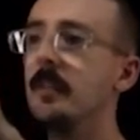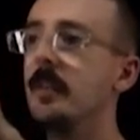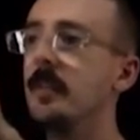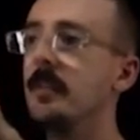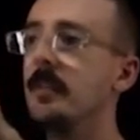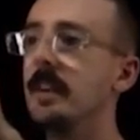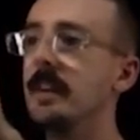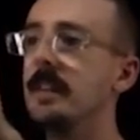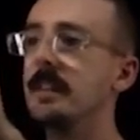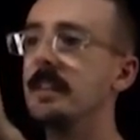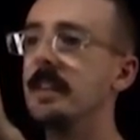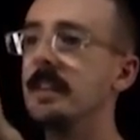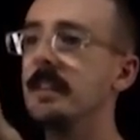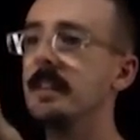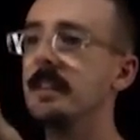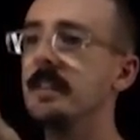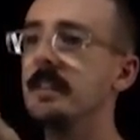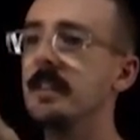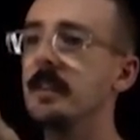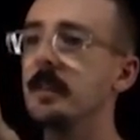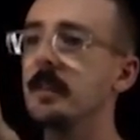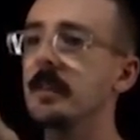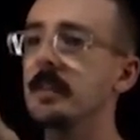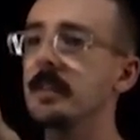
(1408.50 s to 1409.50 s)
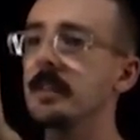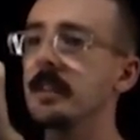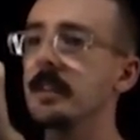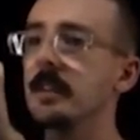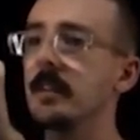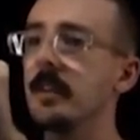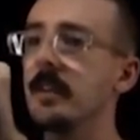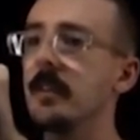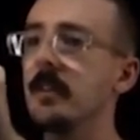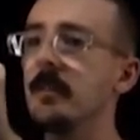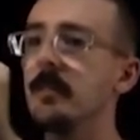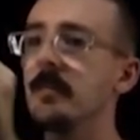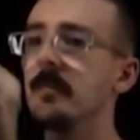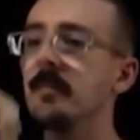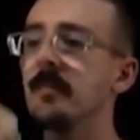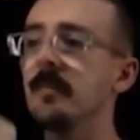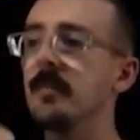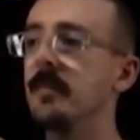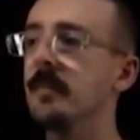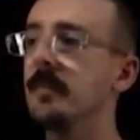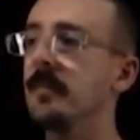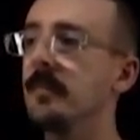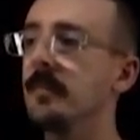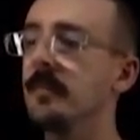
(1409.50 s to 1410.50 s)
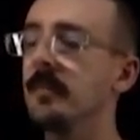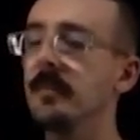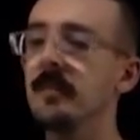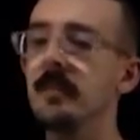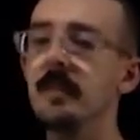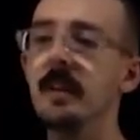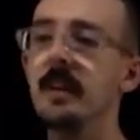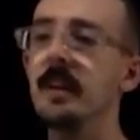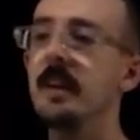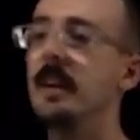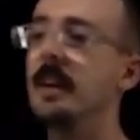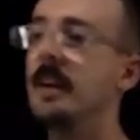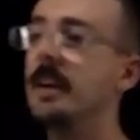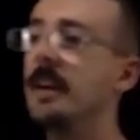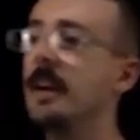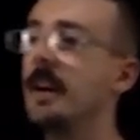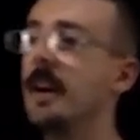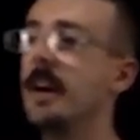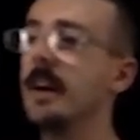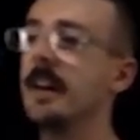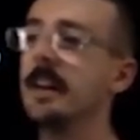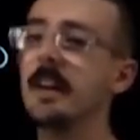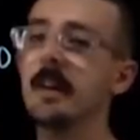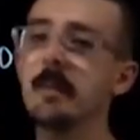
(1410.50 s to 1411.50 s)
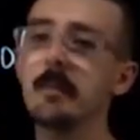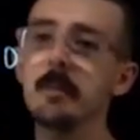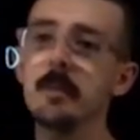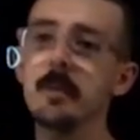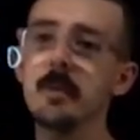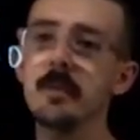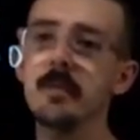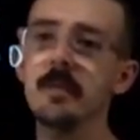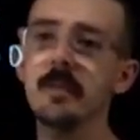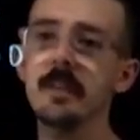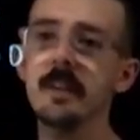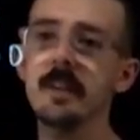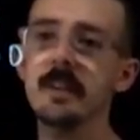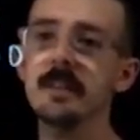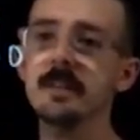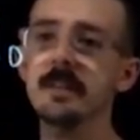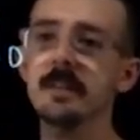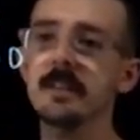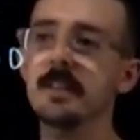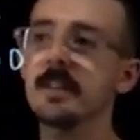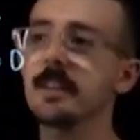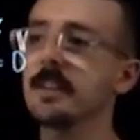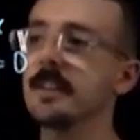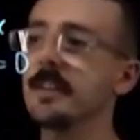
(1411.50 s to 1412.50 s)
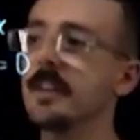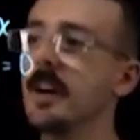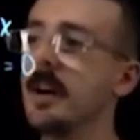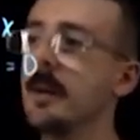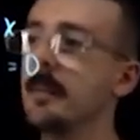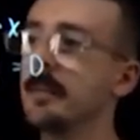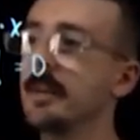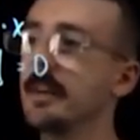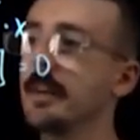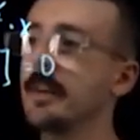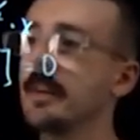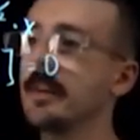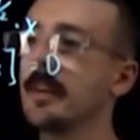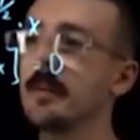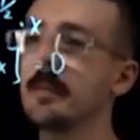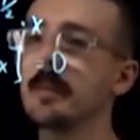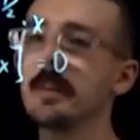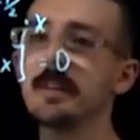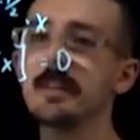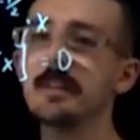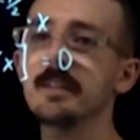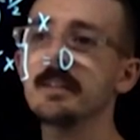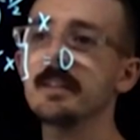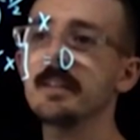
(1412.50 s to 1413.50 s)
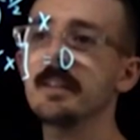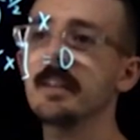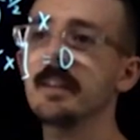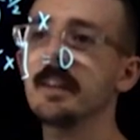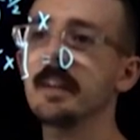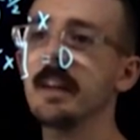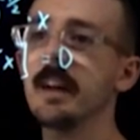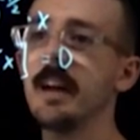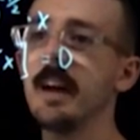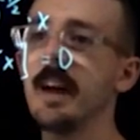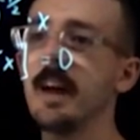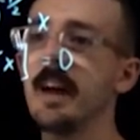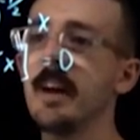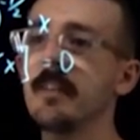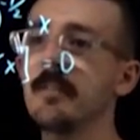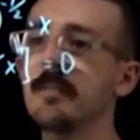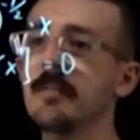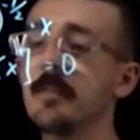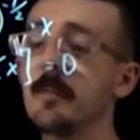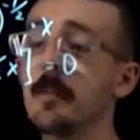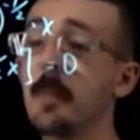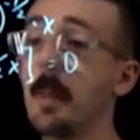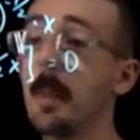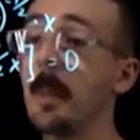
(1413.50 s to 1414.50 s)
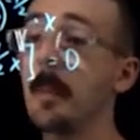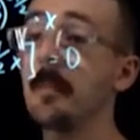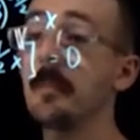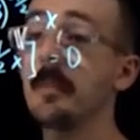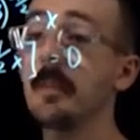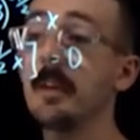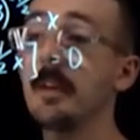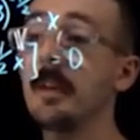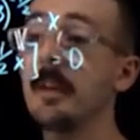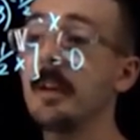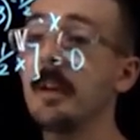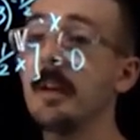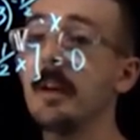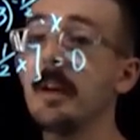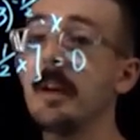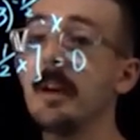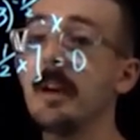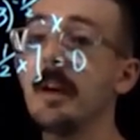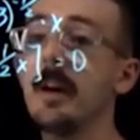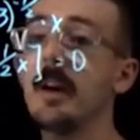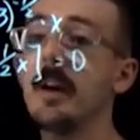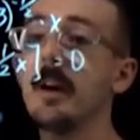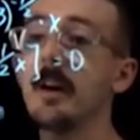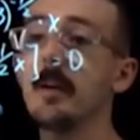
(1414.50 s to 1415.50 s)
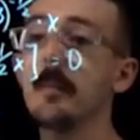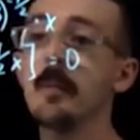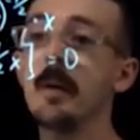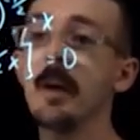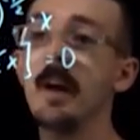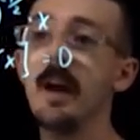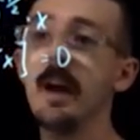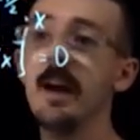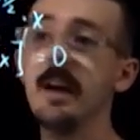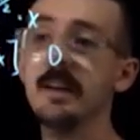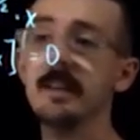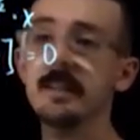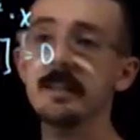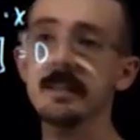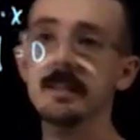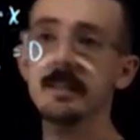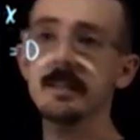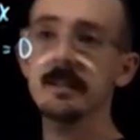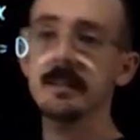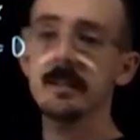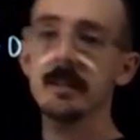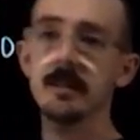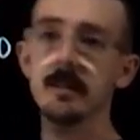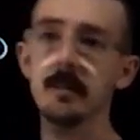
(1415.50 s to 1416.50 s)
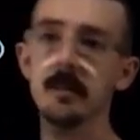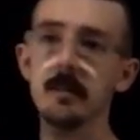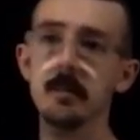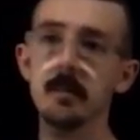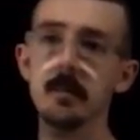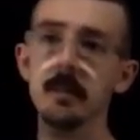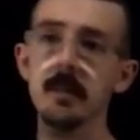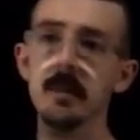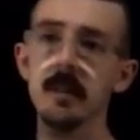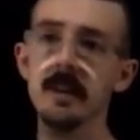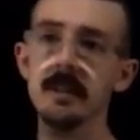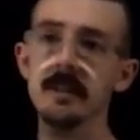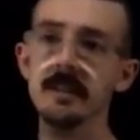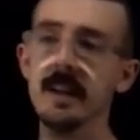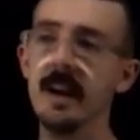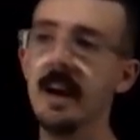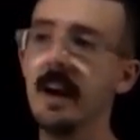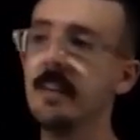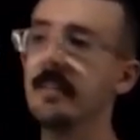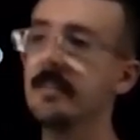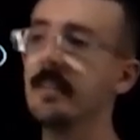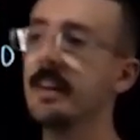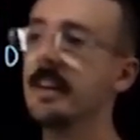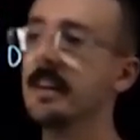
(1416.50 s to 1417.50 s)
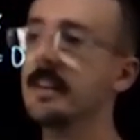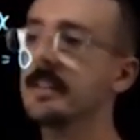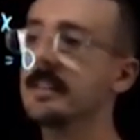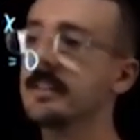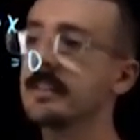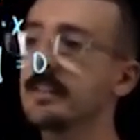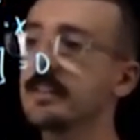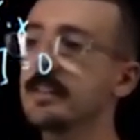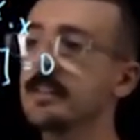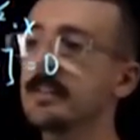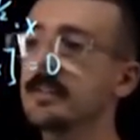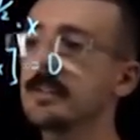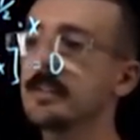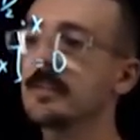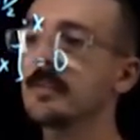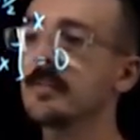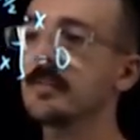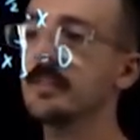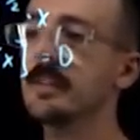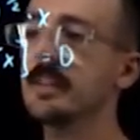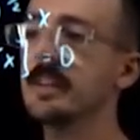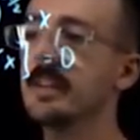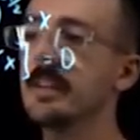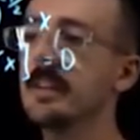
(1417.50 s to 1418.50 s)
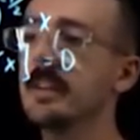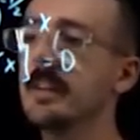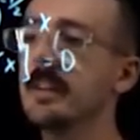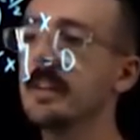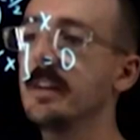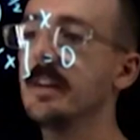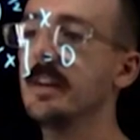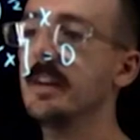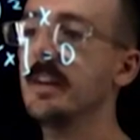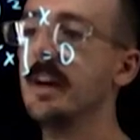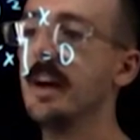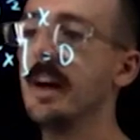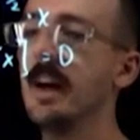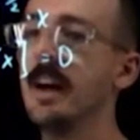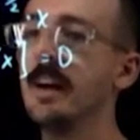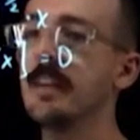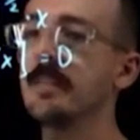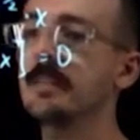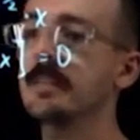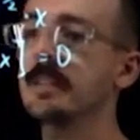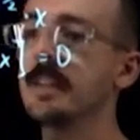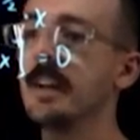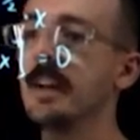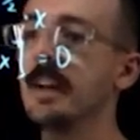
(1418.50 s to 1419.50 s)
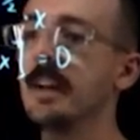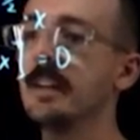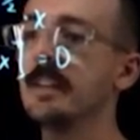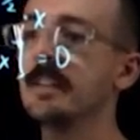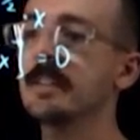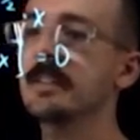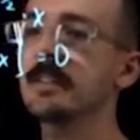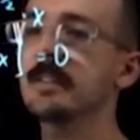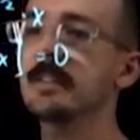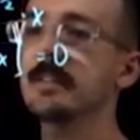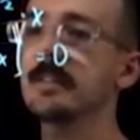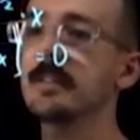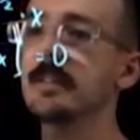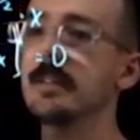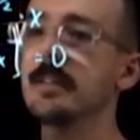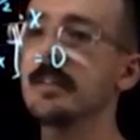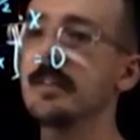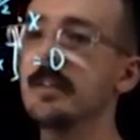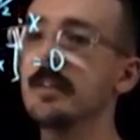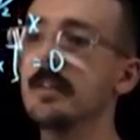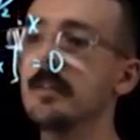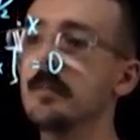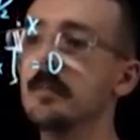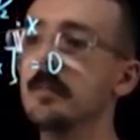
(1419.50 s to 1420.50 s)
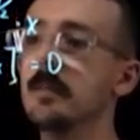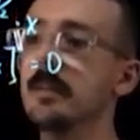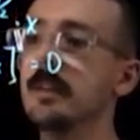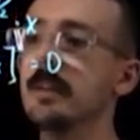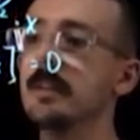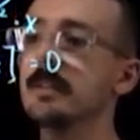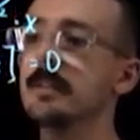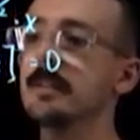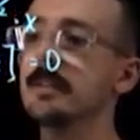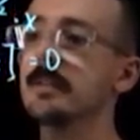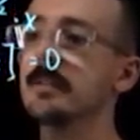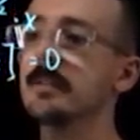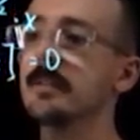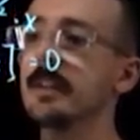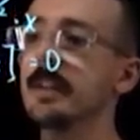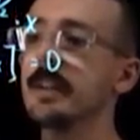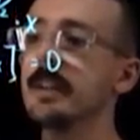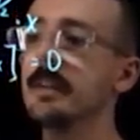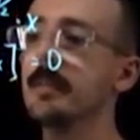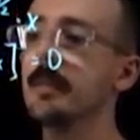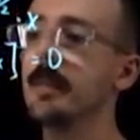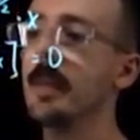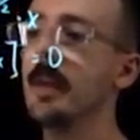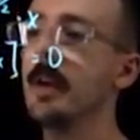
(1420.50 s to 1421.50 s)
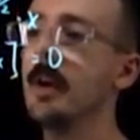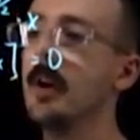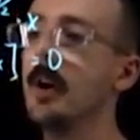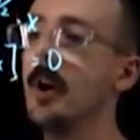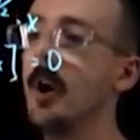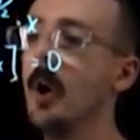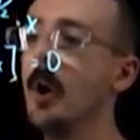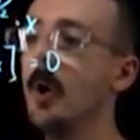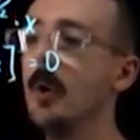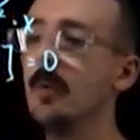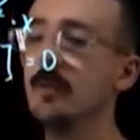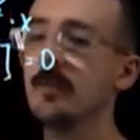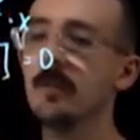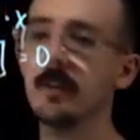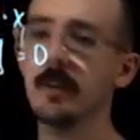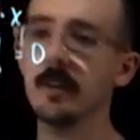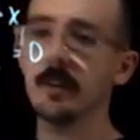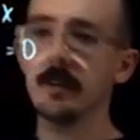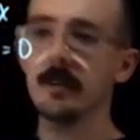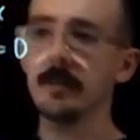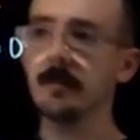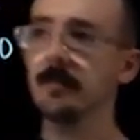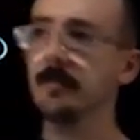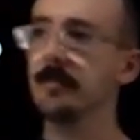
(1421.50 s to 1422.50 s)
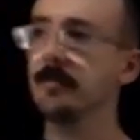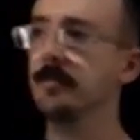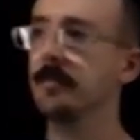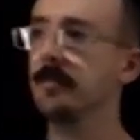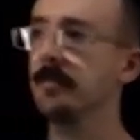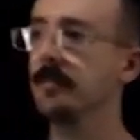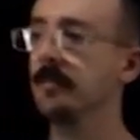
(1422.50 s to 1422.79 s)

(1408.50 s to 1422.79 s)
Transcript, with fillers: So if I set this equal to 0 and I move this to the denominator, I'm going to see that I have um, x plus half x is 3 halves x plus 3 over,